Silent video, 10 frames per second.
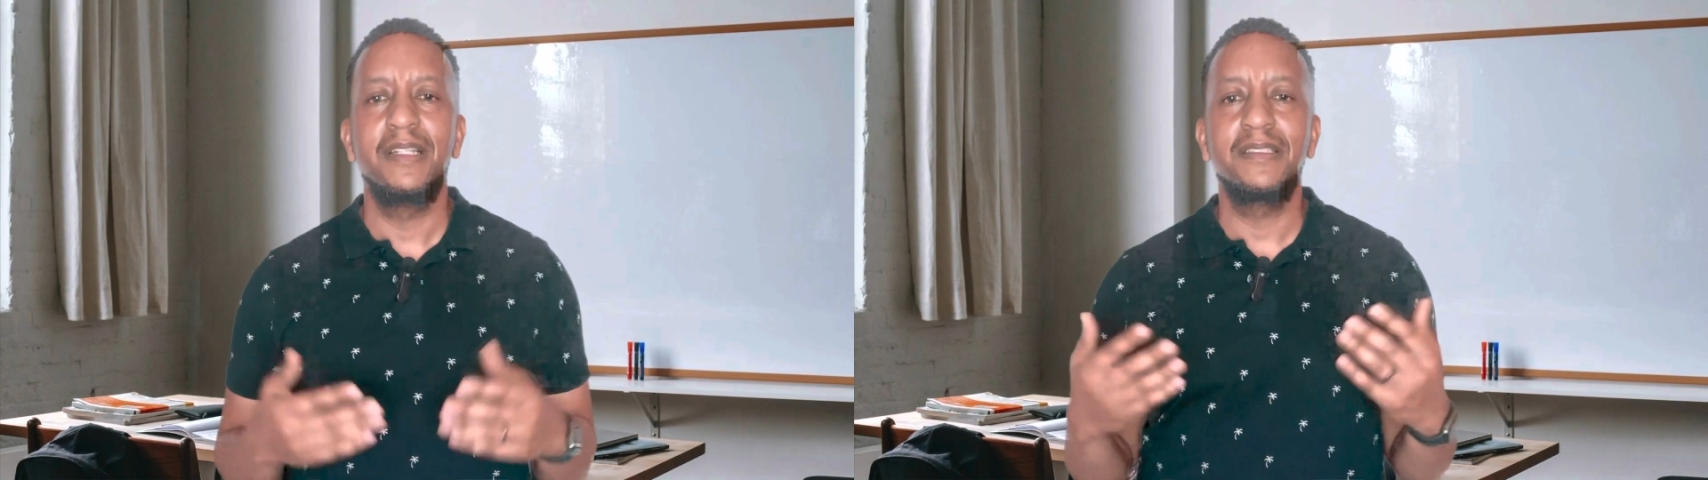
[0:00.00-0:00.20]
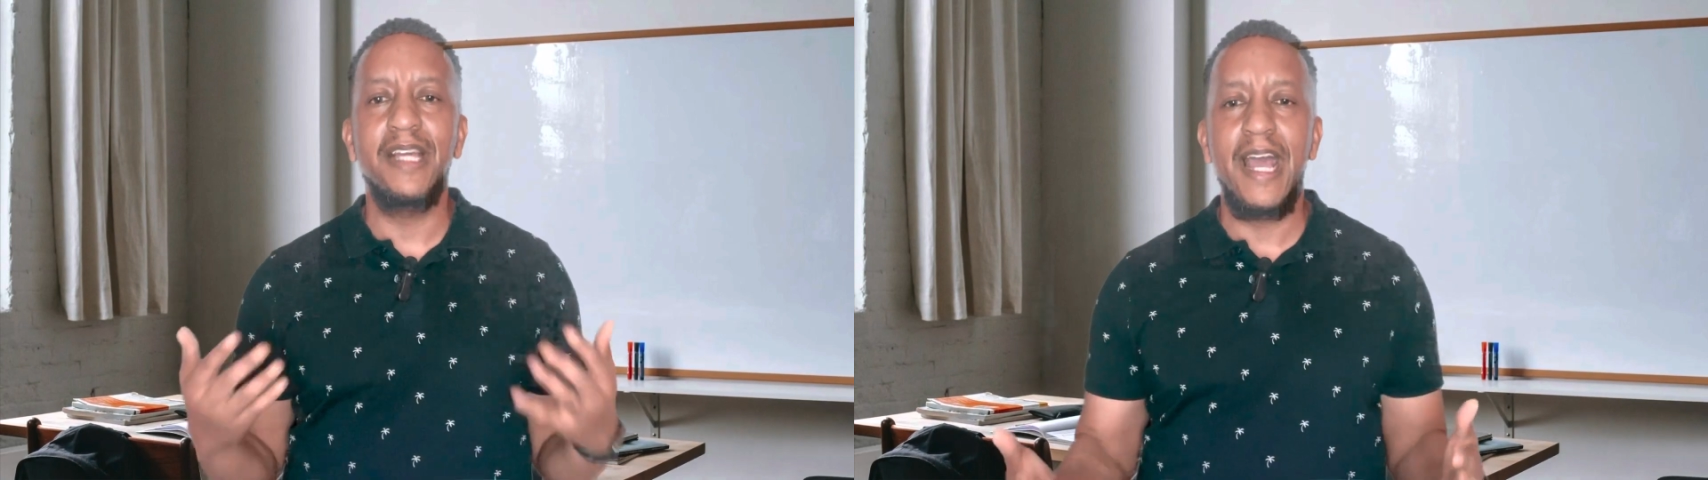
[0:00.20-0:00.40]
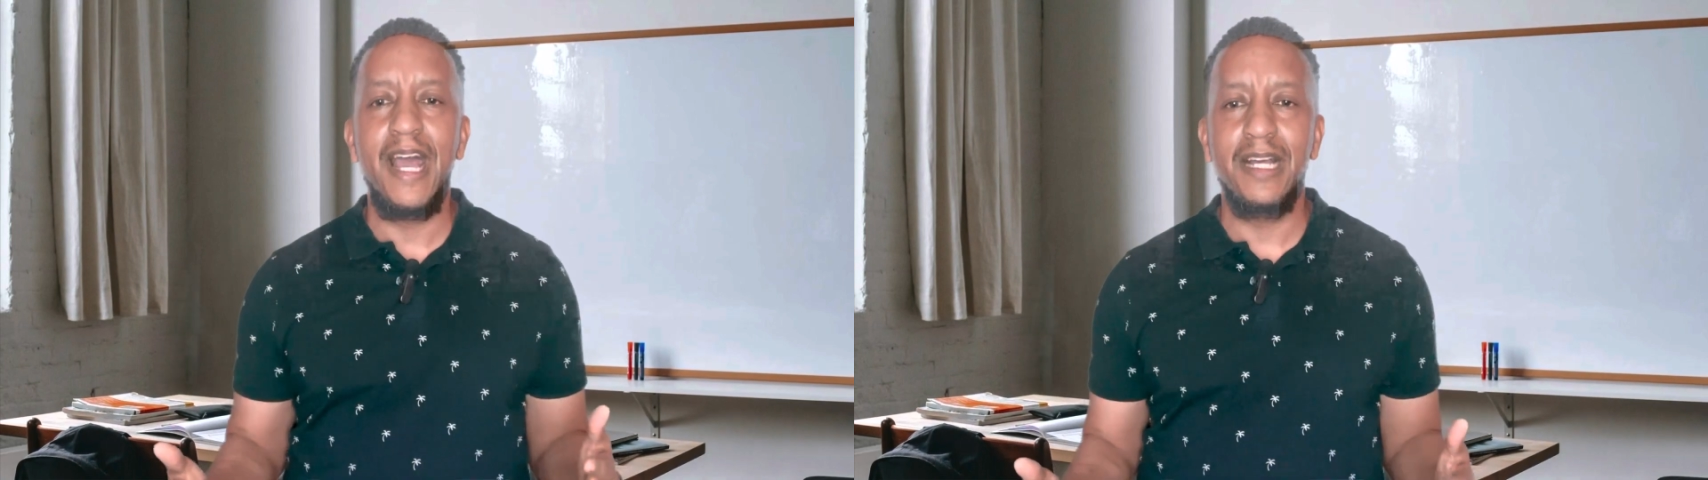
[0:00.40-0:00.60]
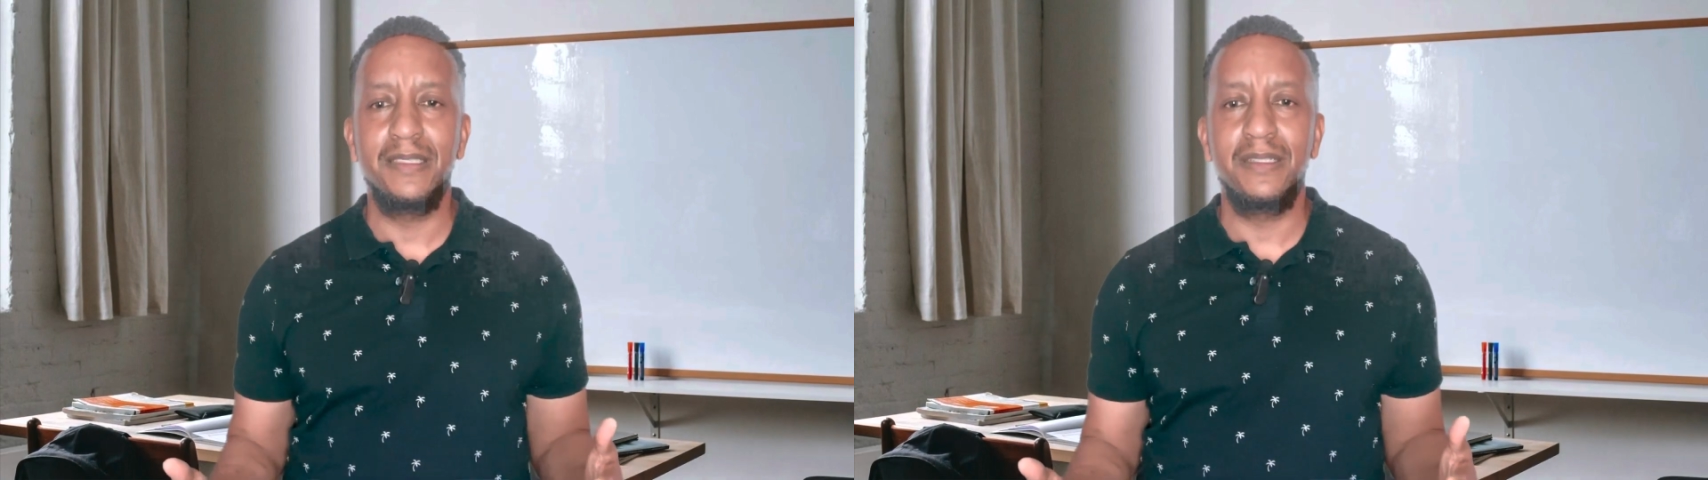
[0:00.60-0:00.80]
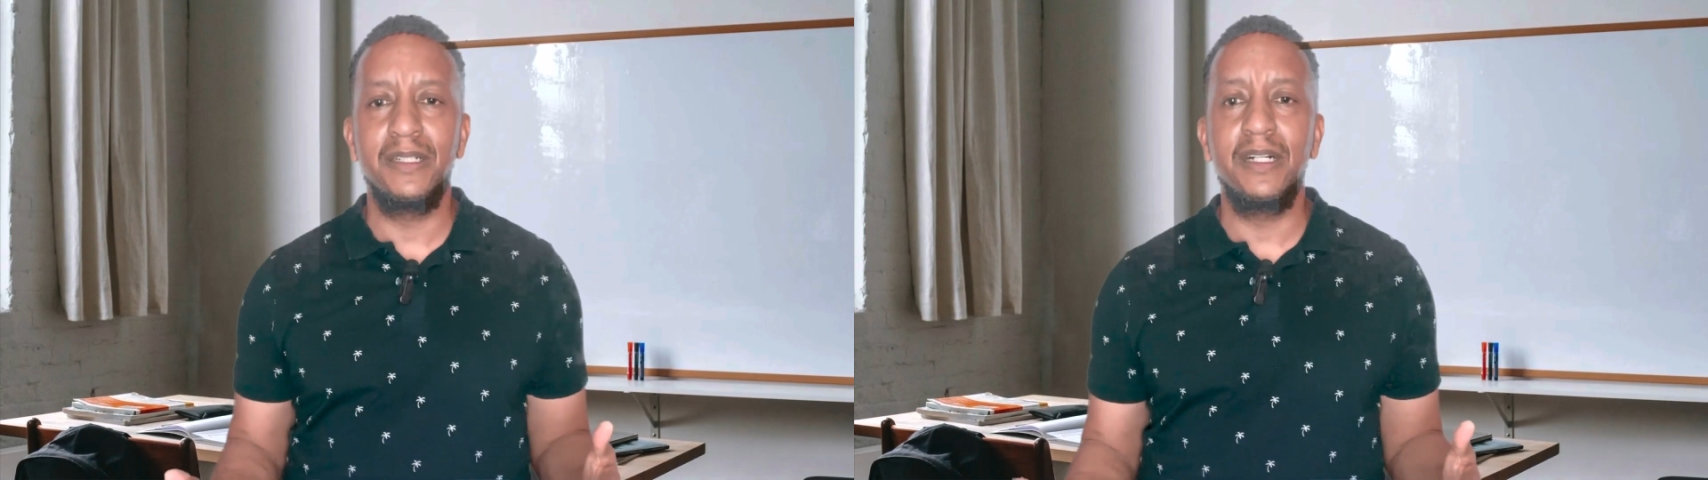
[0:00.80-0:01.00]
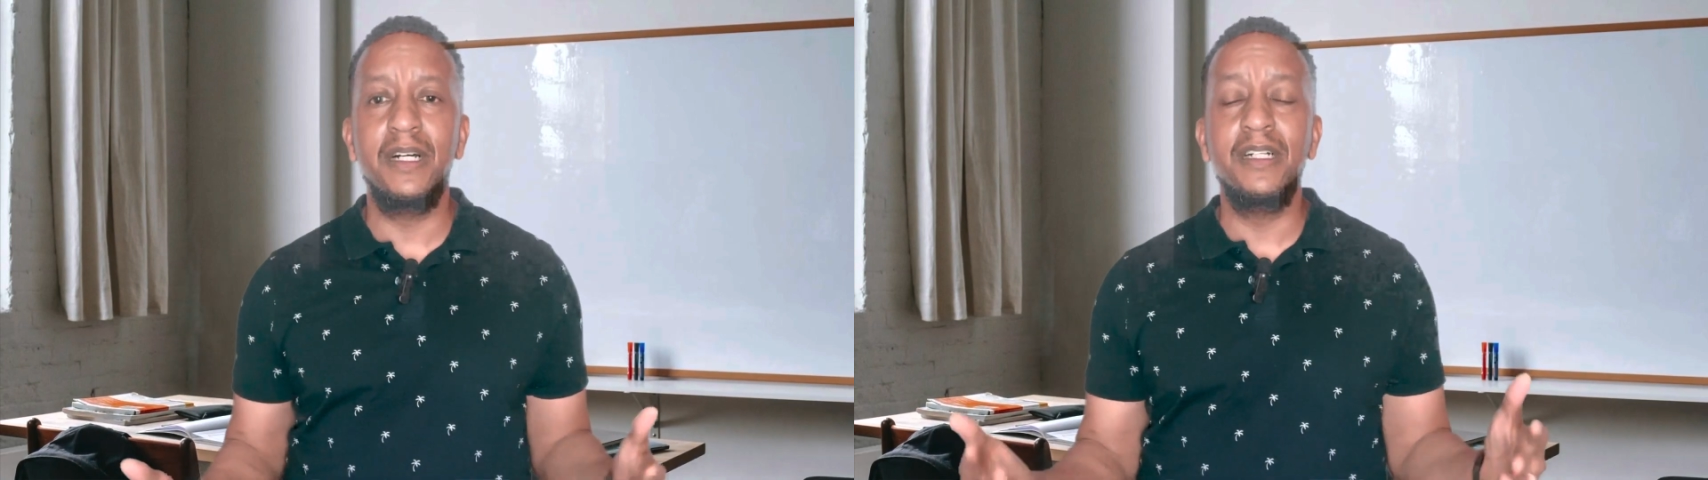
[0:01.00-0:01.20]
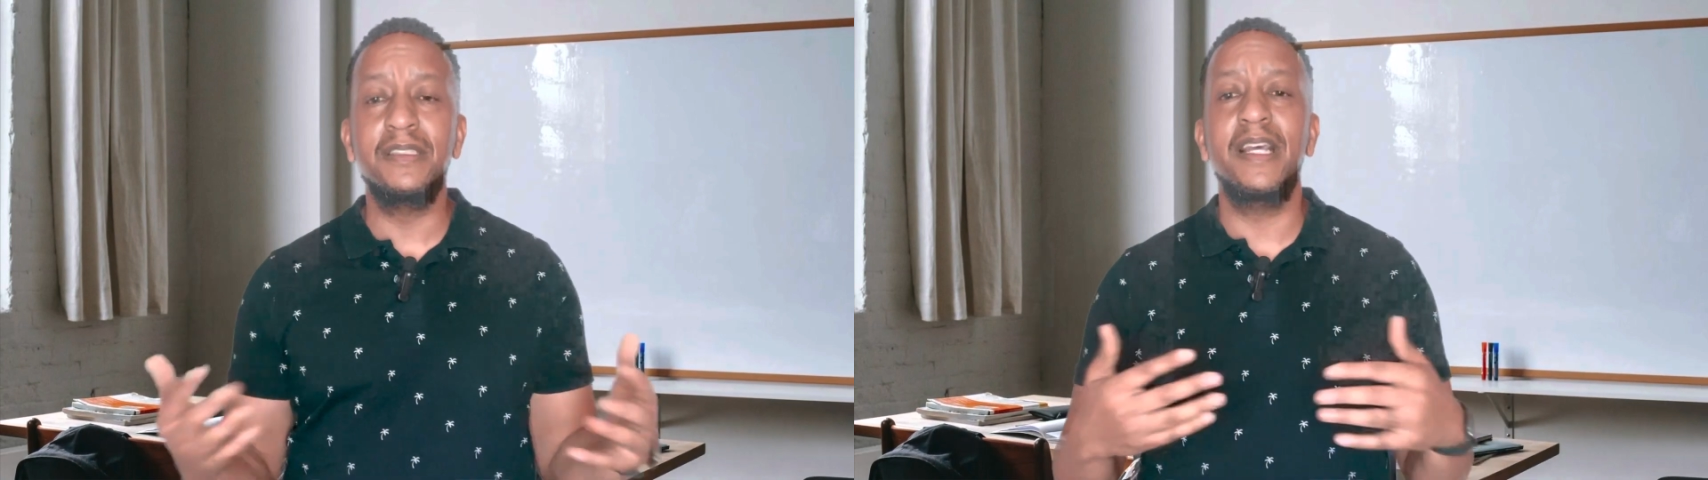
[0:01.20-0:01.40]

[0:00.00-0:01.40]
that us